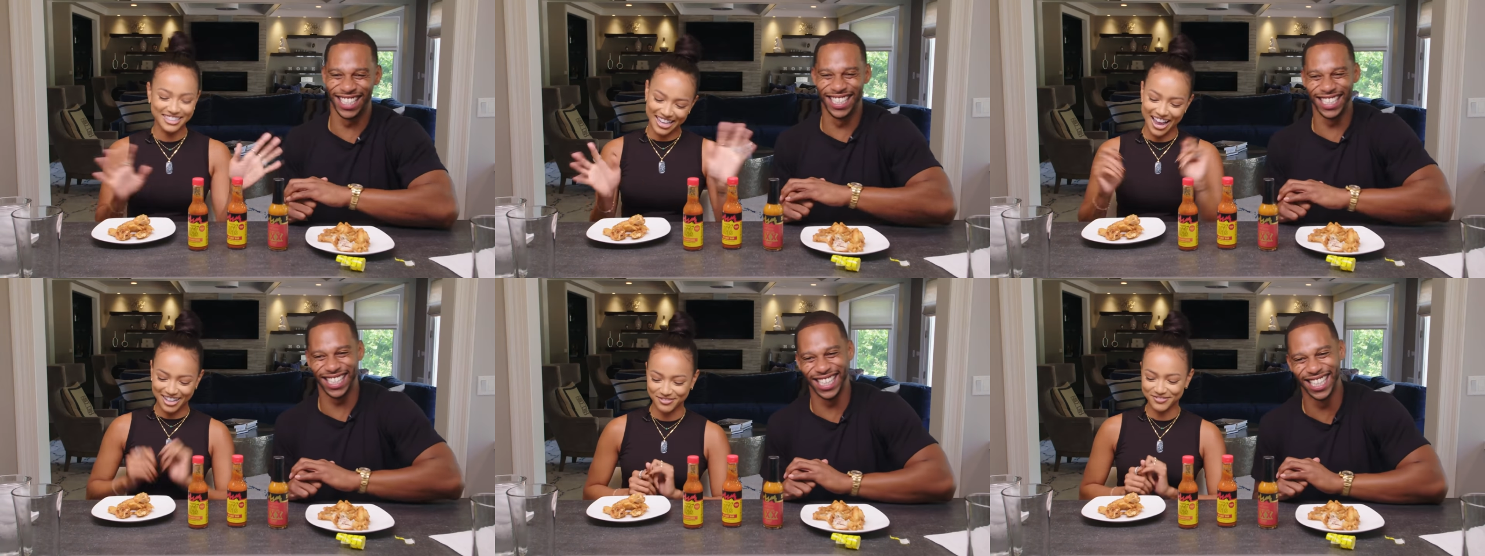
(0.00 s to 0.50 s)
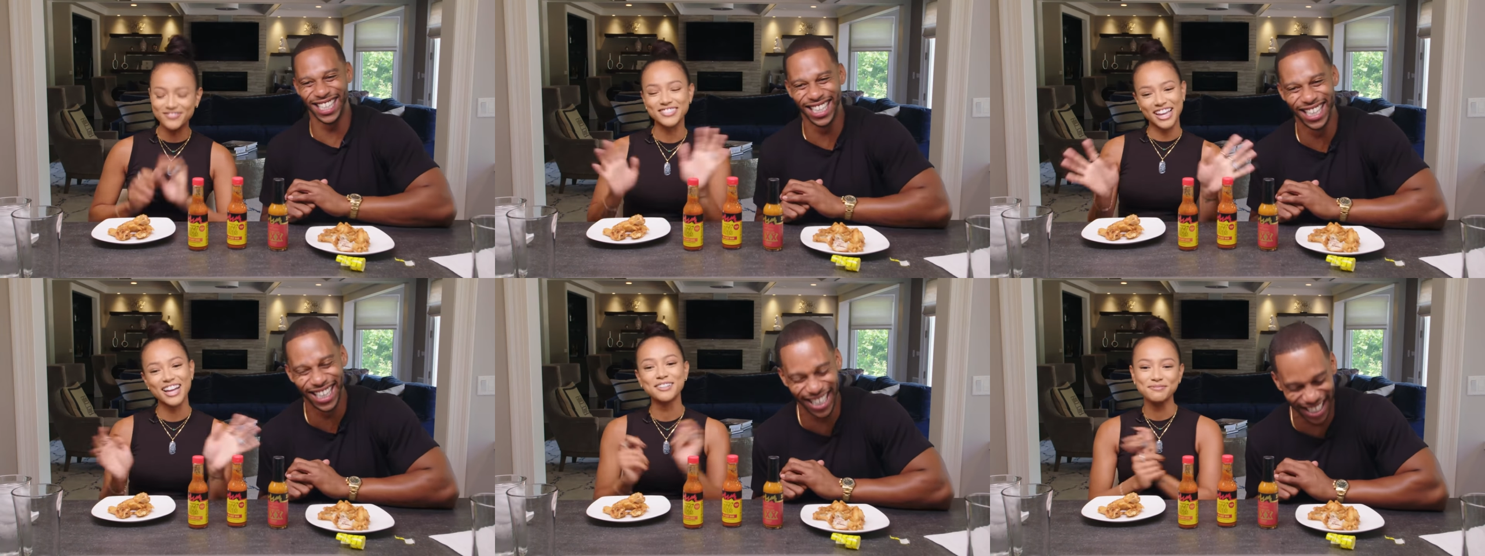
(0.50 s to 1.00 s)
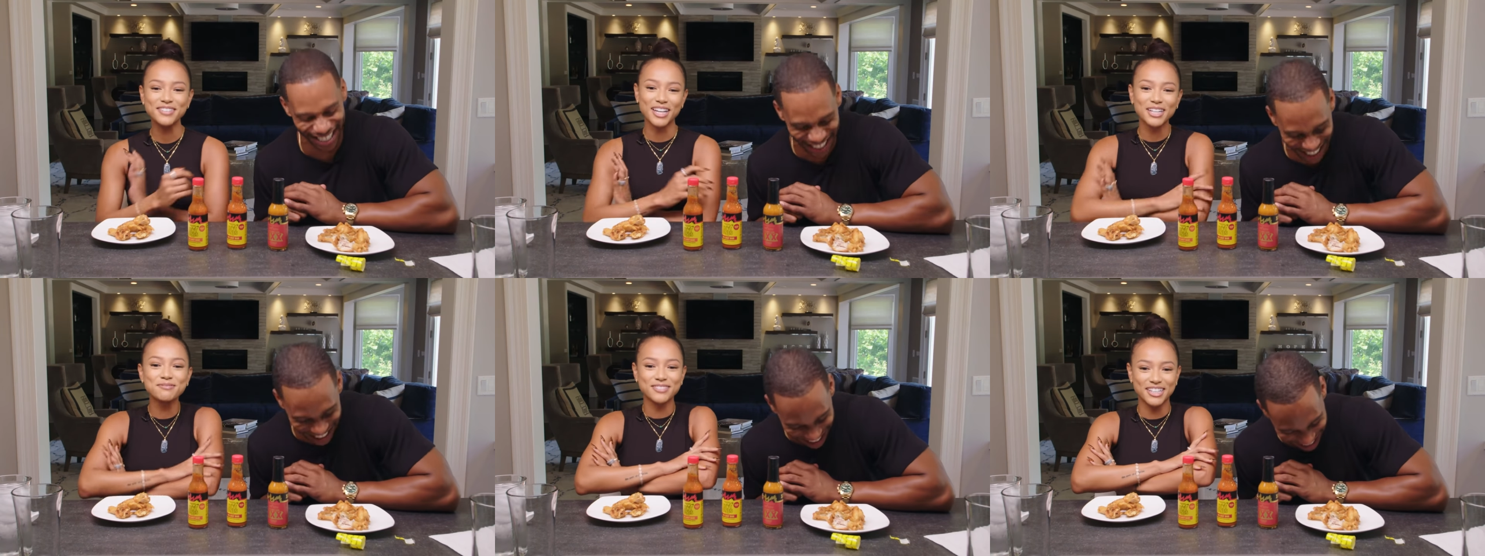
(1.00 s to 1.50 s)
Speaker 1: Yeah,
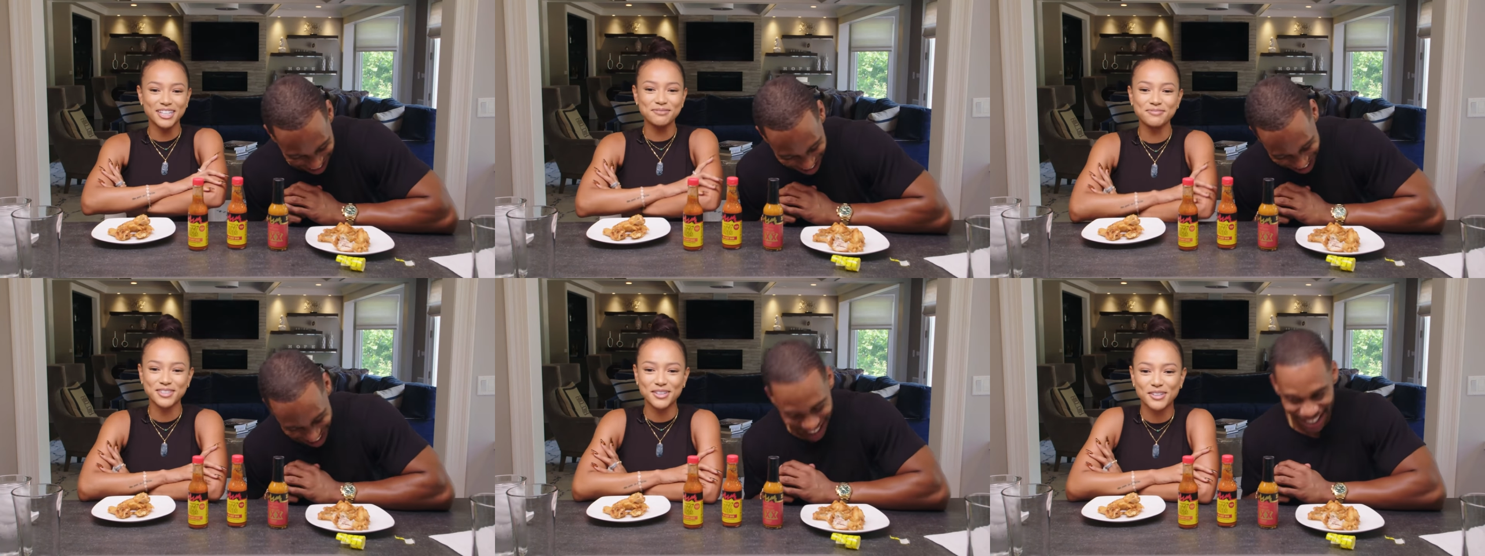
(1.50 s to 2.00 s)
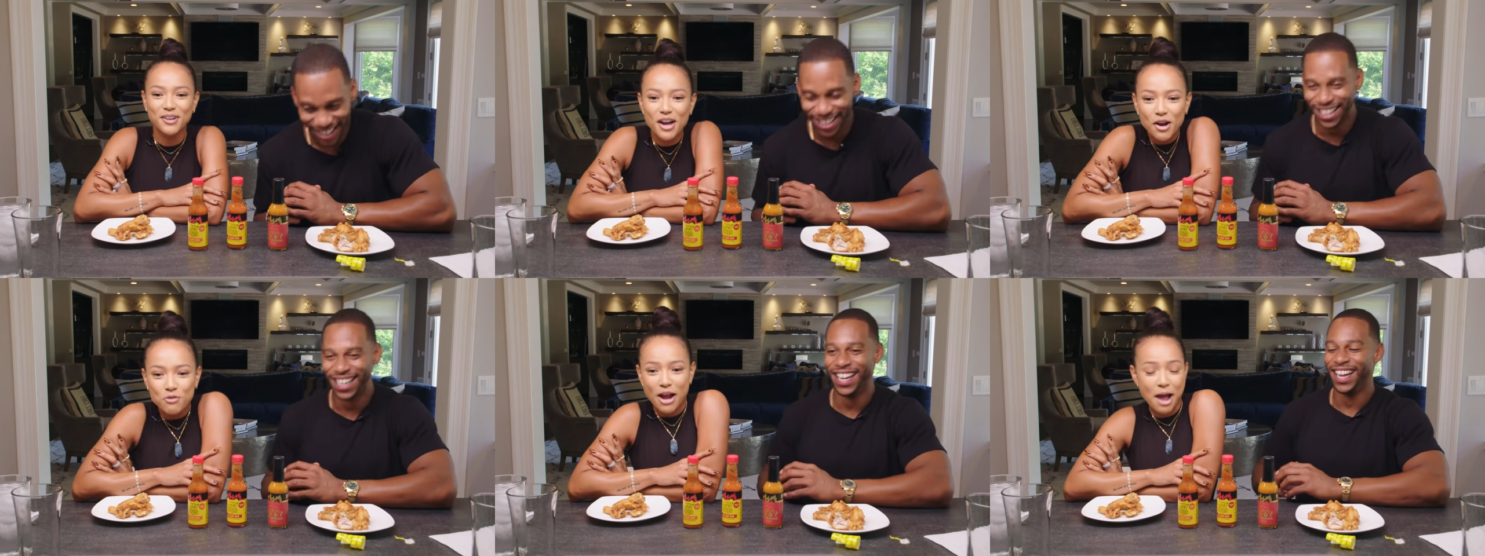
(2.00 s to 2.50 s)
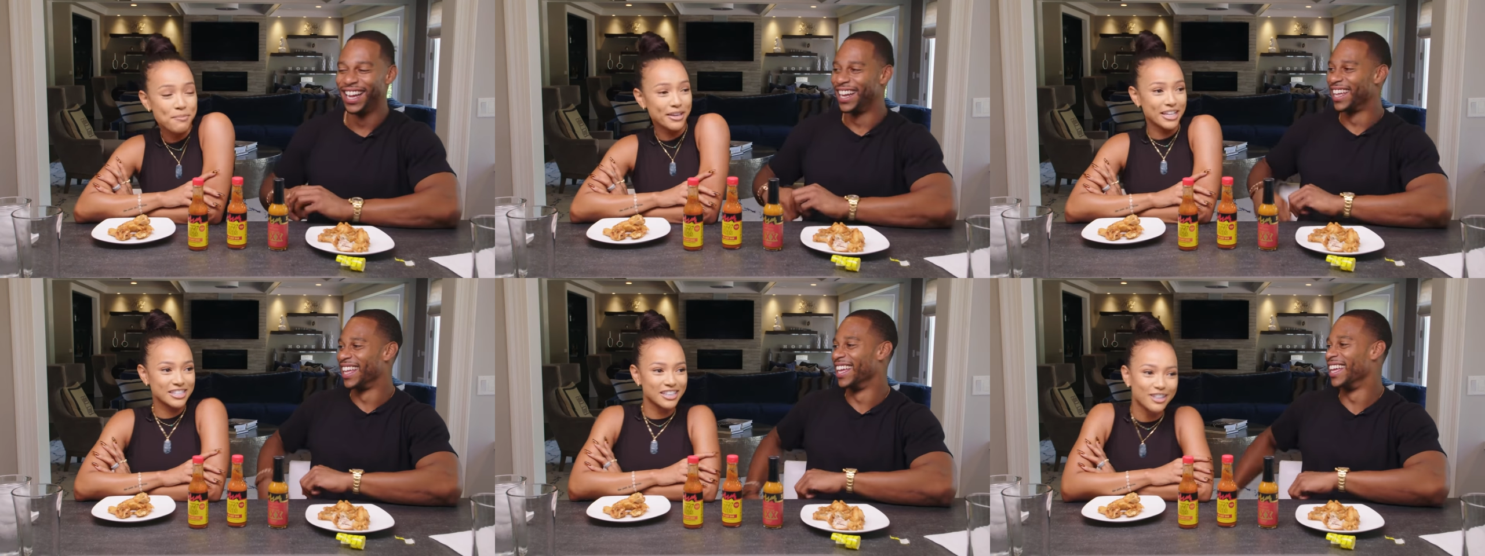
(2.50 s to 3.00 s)
yep. So
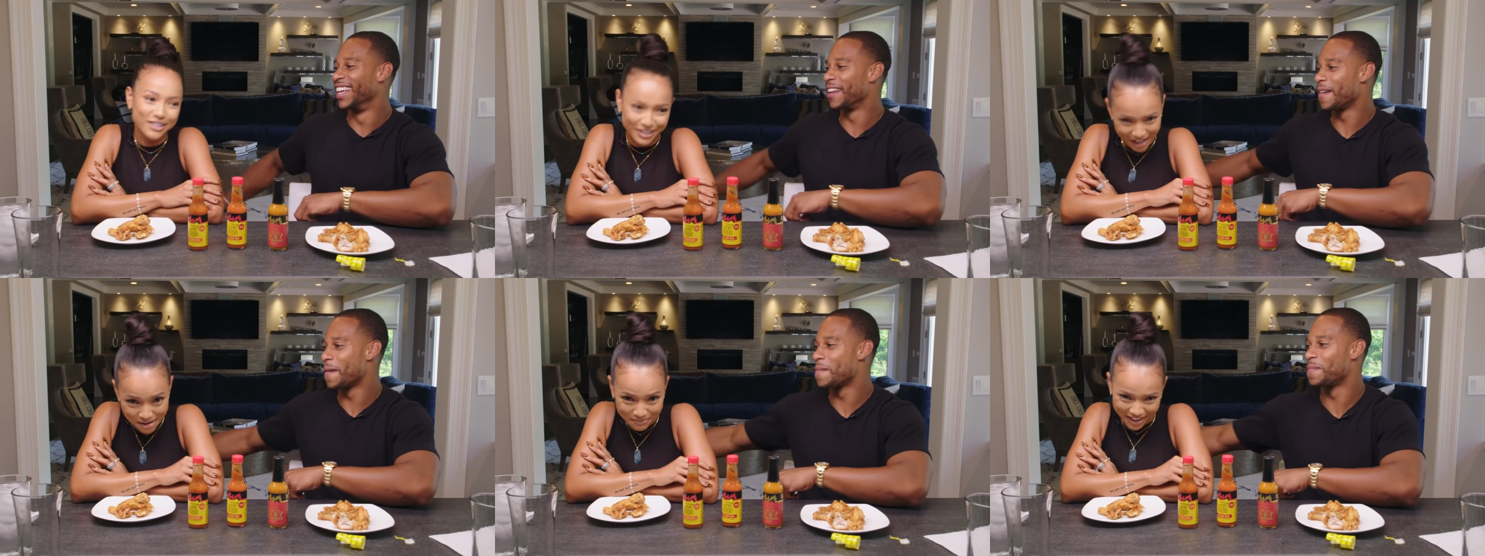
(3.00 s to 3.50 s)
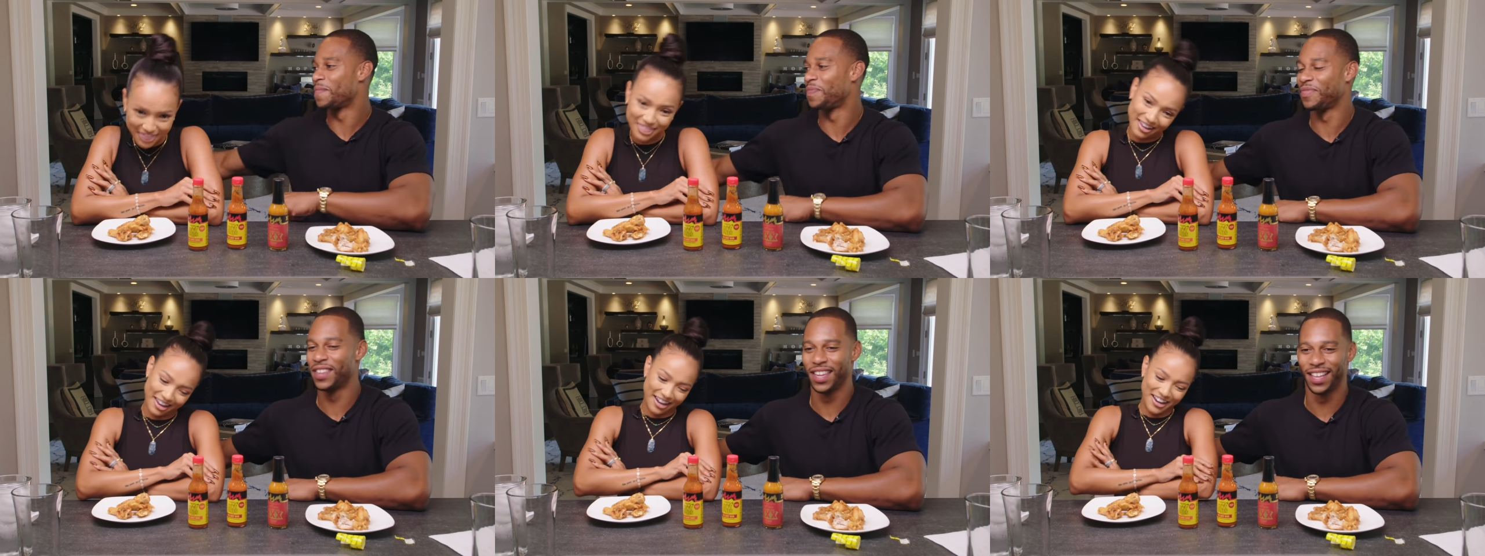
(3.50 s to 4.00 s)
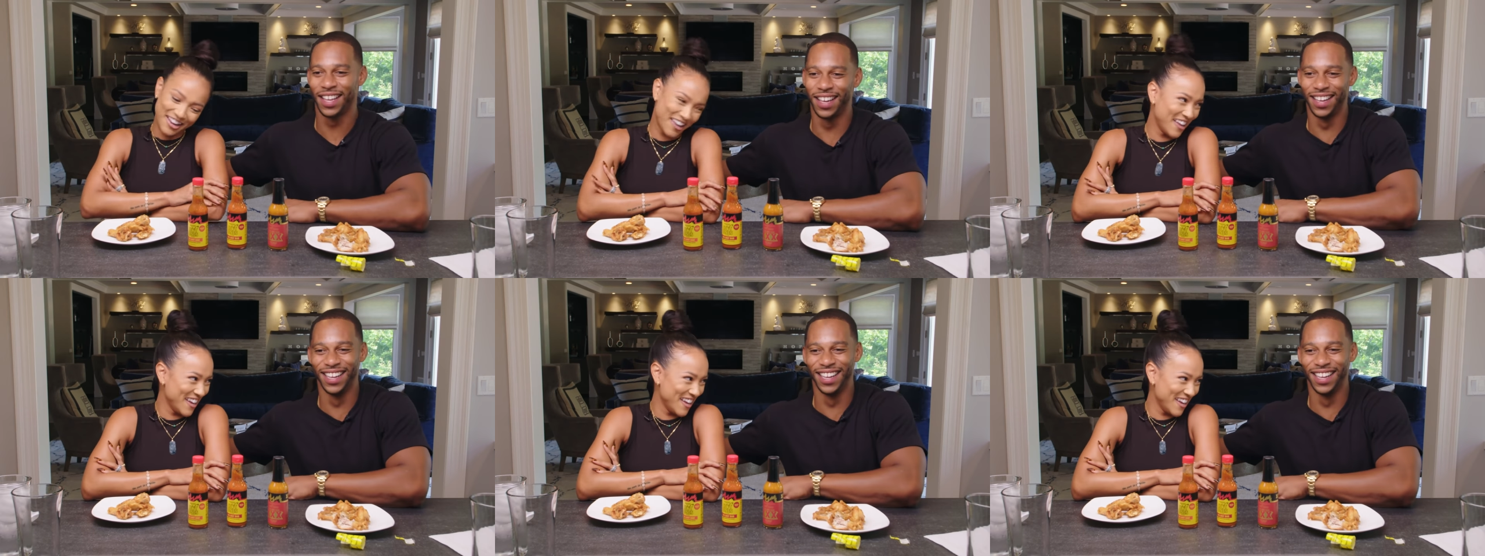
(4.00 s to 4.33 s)
rapping is clearly not my thing.